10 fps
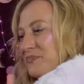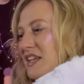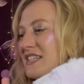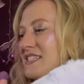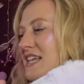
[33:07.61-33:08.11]

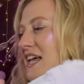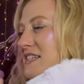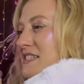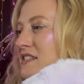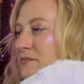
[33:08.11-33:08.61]
It
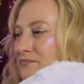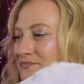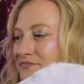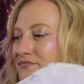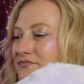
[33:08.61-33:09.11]
says,
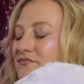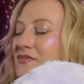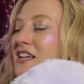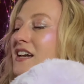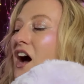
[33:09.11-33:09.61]

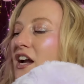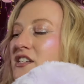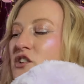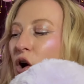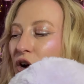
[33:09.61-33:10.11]

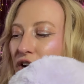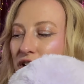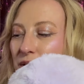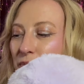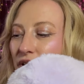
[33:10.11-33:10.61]

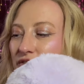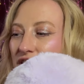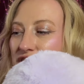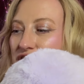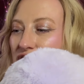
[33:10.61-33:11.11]
kind-hearted,
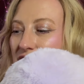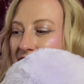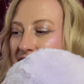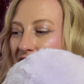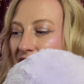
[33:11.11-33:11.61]
privileged
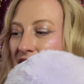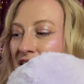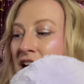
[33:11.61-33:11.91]
Glinda